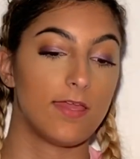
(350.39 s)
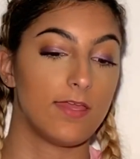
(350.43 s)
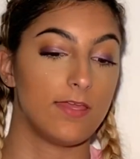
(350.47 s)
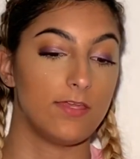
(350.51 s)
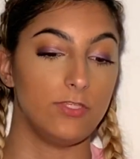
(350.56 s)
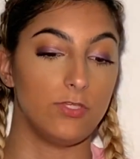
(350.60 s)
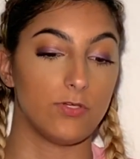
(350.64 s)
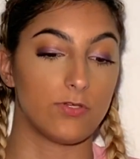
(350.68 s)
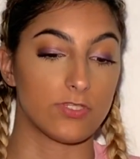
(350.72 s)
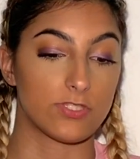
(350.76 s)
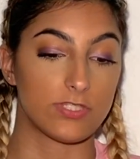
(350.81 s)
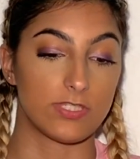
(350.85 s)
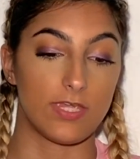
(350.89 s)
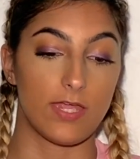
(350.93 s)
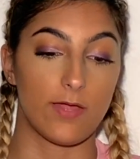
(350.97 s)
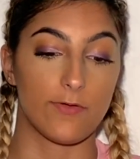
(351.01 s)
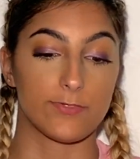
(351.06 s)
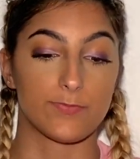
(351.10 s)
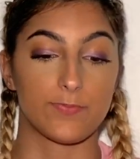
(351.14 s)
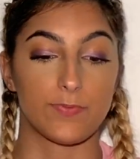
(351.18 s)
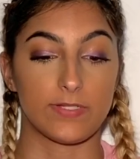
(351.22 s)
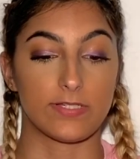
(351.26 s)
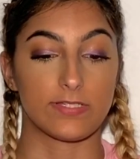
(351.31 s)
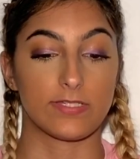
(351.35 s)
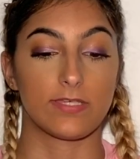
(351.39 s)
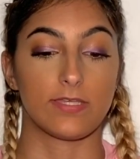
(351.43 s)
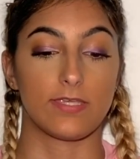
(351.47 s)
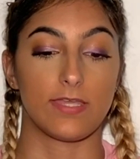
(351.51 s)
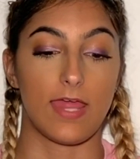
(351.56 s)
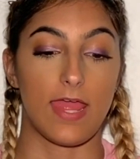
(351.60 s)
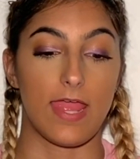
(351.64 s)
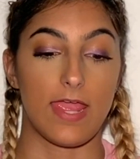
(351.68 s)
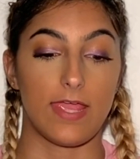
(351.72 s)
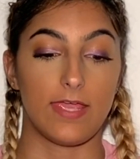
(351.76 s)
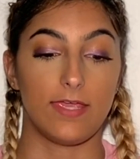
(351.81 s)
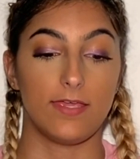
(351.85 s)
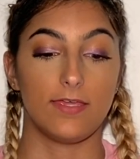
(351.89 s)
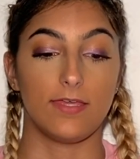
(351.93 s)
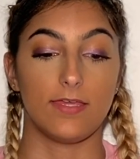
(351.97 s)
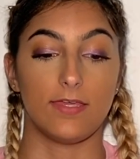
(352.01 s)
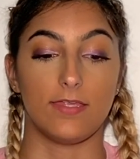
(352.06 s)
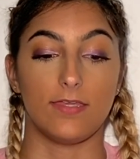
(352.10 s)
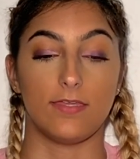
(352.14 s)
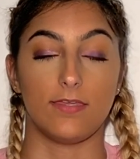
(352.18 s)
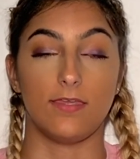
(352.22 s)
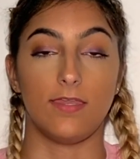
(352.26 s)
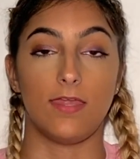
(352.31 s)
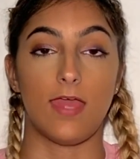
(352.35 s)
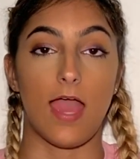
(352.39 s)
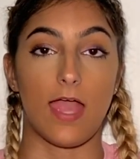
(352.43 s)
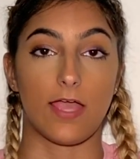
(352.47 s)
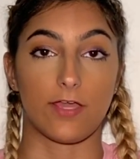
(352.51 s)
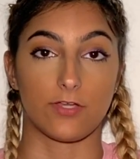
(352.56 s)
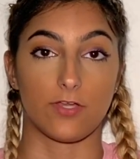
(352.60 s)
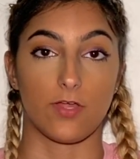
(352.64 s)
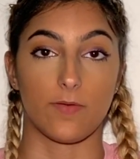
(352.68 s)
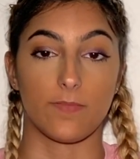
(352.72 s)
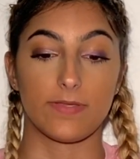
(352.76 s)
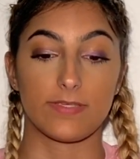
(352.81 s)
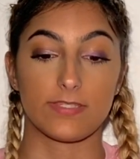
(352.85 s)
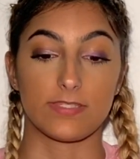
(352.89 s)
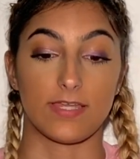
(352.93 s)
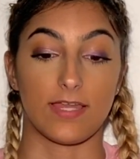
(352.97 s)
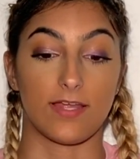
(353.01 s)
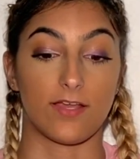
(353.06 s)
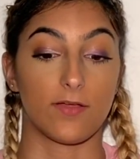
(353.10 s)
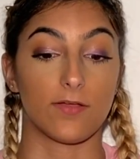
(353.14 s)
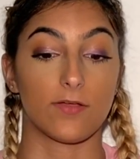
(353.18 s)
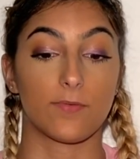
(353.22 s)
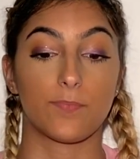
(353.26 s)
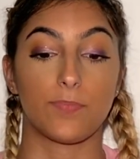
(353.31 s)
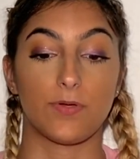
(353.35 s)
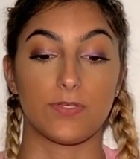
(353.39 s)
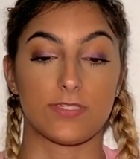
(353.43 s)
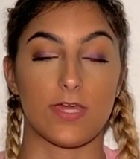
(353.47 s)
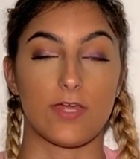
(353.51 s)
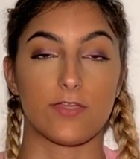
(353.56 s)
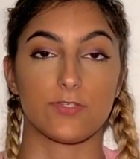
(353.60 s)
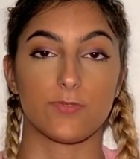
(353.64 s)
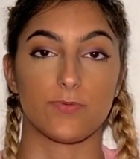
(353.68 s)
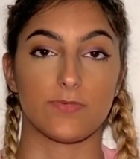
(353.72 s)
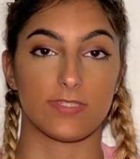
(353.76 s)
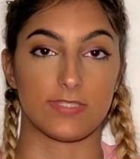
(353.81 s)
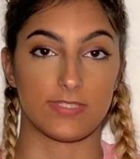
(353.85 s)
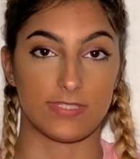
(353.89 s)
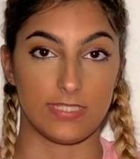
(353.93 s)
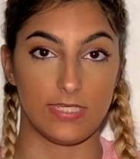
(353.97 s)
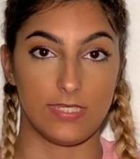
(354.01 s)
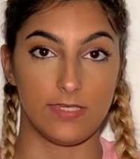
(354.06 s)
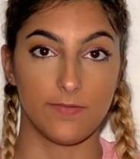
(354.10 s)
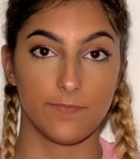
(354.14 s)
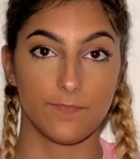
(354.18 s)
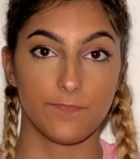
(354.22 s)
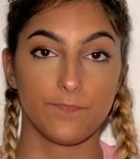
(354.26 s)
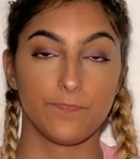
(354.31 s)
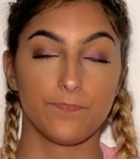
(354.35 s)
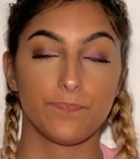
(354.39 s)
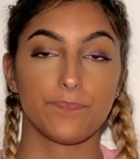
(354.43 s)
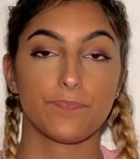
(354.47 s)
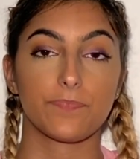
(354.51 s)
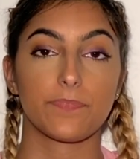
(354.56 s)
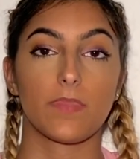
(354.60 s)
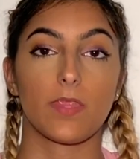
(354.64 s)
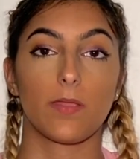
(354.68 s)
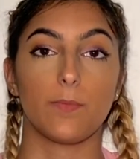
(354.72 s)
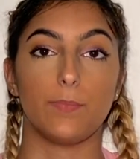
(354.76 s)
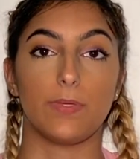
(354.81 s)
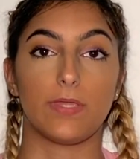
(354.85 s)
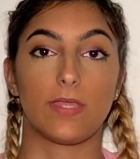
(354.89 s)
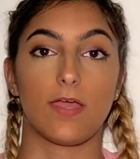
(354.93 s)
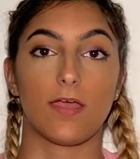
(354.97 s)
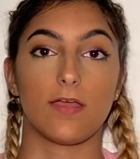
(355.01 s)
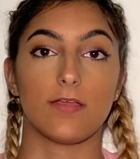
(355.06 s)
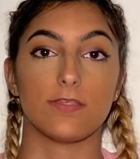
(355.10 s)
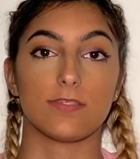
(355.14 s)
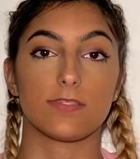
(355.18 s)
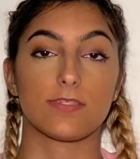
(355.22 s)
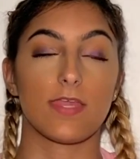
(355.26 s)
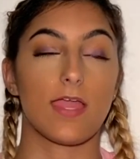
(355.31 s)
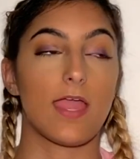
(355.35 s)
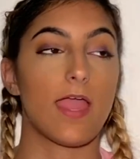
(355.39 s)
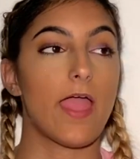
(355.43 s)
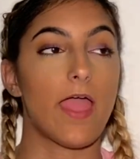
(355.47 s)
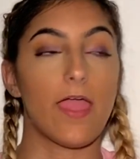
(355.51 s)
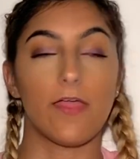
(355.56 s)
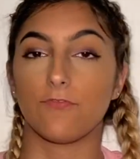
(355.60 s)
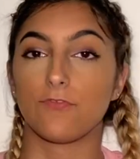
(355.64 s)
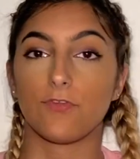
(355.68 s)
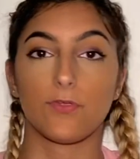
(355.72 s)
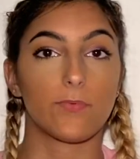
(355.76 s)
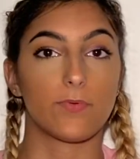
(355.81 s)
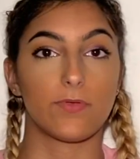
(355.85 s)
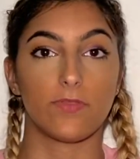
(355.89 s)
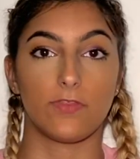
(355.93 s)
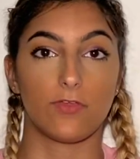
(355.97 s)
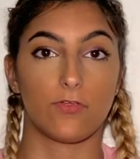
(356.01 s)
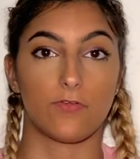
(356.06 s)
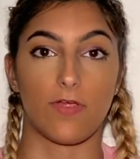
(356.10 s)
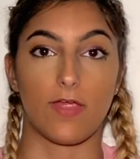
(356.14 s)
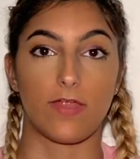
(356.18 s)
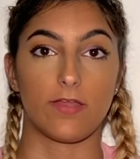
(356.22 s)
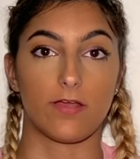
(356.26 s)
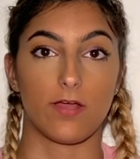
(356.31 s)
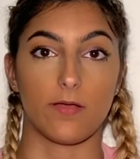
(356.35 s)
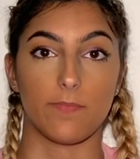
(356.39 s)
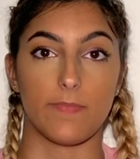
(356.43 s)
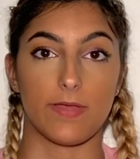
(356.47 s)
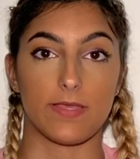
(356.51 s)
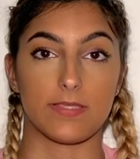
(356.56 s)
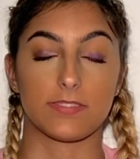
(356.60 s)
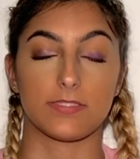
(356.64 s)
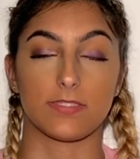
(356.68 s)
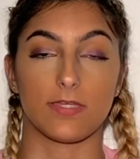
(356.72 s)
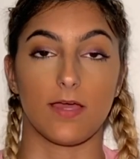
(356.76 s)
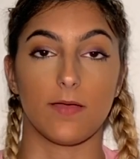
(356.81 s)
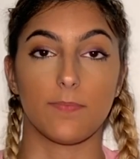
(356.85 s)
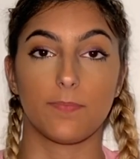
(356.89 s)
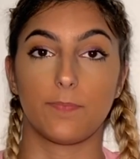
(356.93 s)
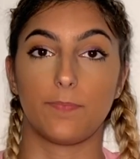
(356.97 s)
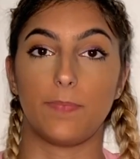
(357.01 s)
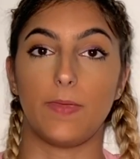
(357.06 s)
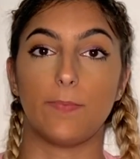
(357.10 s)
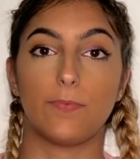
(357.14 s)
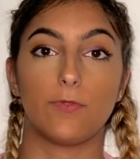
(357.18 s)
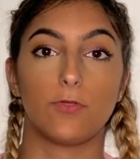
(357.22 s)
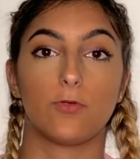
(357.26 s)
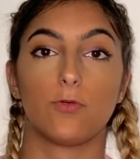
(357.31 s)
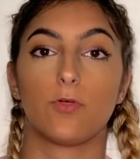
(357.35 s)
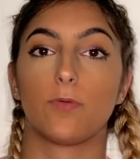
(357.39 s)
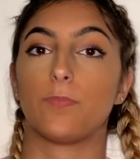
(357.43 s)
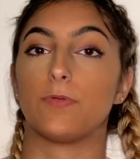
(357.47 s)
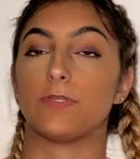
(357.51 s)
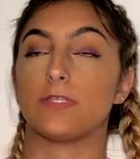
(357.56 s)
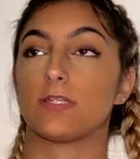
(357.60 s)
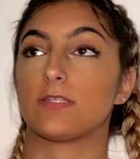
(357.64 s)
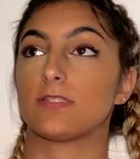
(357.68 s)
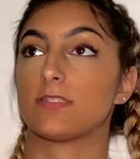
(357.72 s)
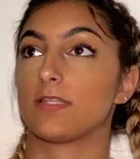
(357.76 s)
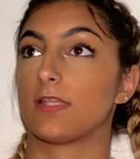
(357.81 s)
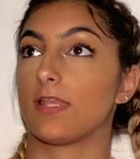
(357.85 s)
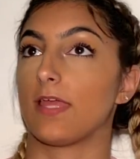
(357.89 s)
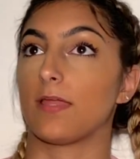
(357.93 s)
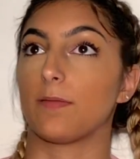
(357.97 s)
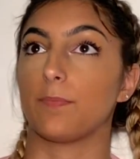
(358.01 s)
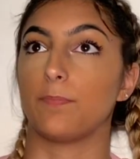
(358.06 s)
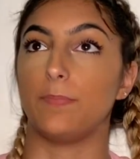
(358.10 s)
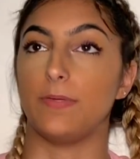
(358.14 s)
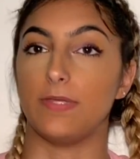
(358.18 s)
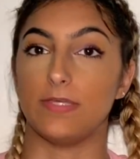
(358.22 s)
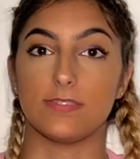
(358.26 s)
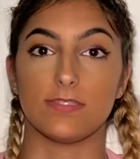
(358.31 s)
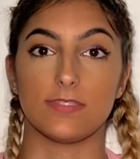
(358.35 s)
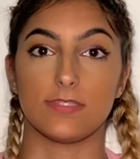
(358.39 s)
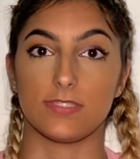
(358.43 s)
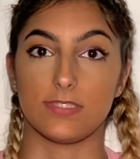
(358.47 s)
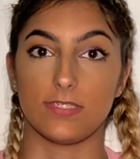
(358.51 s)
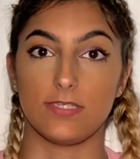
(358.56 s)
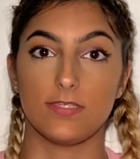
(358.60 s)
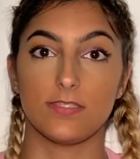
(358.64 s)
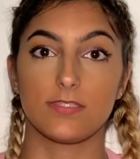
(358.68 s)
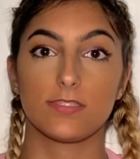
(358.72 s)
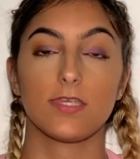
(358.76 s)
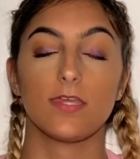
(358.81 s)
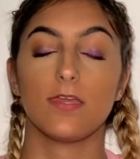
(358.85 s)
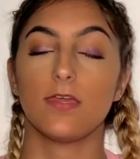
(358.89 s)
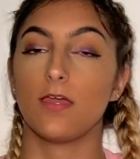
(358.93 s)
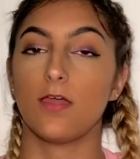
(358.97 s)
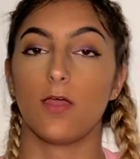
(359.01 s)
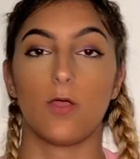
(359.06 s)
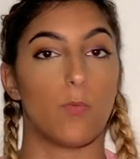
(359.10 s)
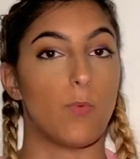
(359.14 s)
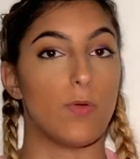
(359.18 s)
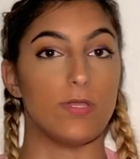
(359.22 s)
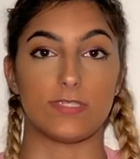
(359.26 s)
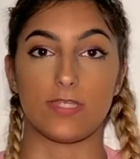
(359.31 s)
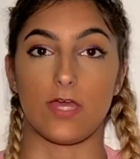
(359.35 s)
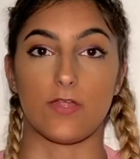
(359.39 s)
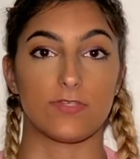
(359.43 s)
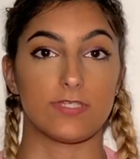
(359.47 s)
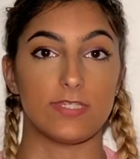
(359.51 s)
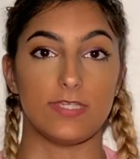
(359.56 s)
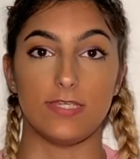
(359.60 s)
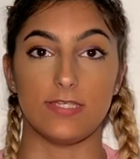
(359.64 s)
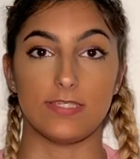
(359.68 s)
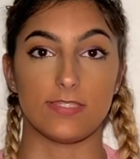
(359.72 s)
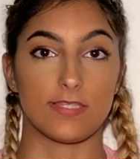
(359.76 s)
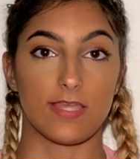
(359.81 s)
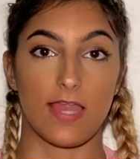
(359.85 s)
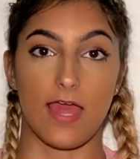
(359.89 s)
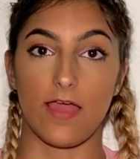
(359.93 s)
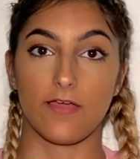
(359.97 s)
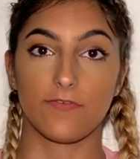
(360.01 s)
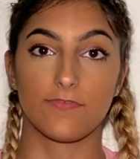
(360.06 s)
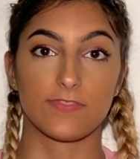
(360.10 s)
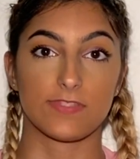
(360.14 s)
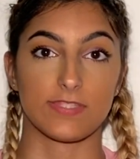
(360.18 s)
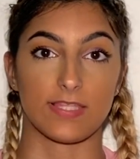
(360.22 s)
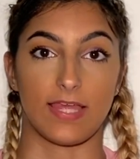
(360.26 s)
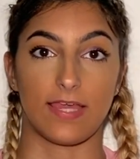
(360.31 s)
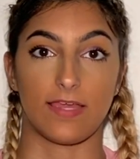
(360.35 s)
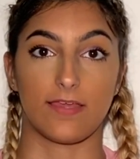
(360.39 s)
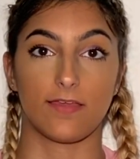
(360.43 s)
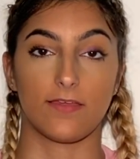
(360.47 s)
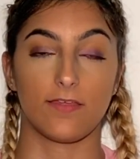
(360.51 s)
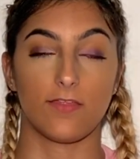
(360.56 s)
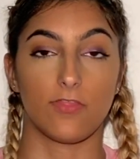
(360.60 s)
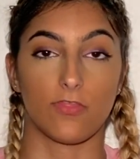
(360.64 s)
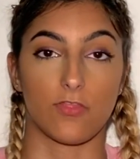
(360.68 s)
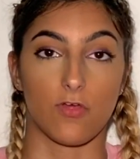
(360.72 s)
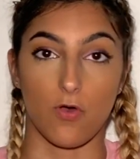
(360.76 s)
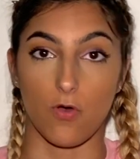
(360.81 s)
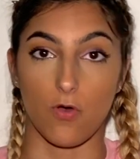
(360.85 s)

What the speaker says: You can see I was predicted an A in economics and I got put down to a C because everyone in the grade got messed up. People who were predicted like B's and C's went down to E's and F's. Like the